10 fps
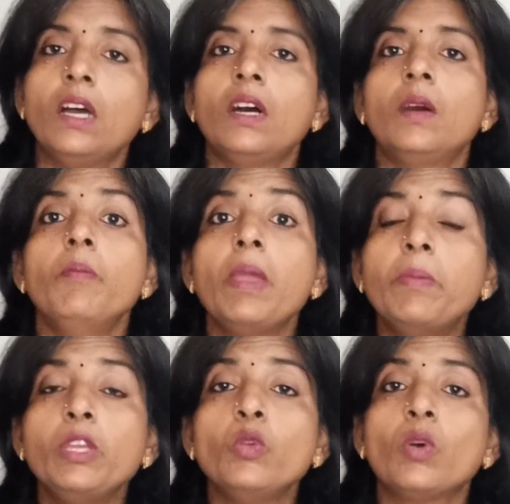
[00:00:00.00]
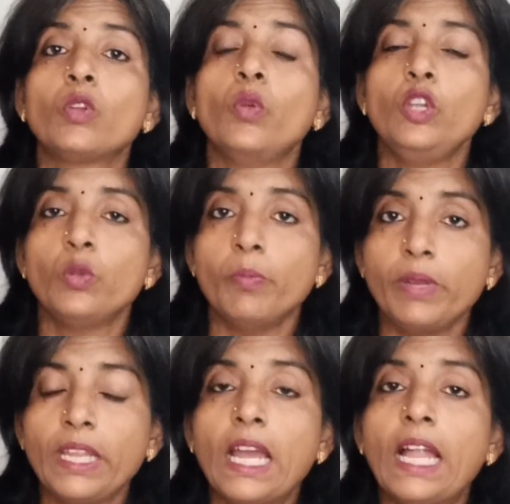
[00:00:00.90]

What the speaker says: Maybe you are going to bring